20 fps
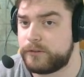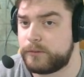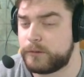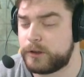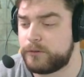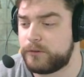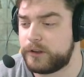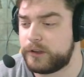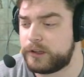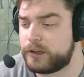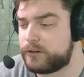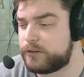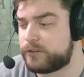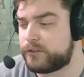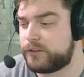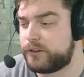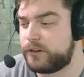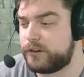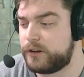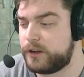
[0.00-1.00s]
I'm not really
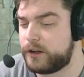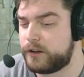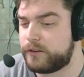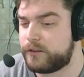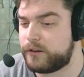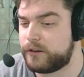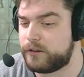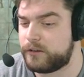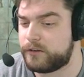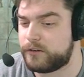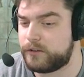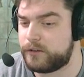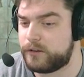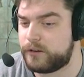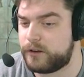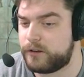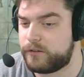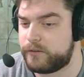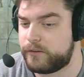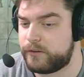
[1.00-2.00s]
interested in anything else that you
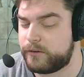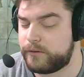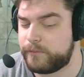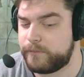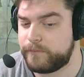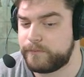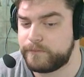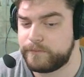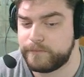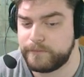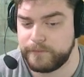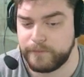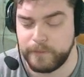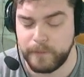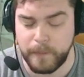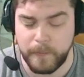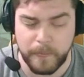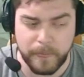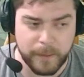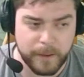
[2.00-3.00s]
have,
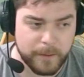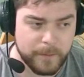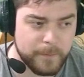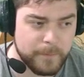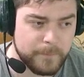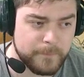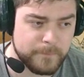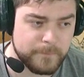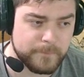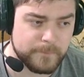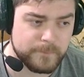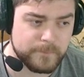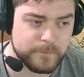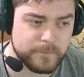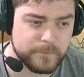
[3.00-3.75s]
though.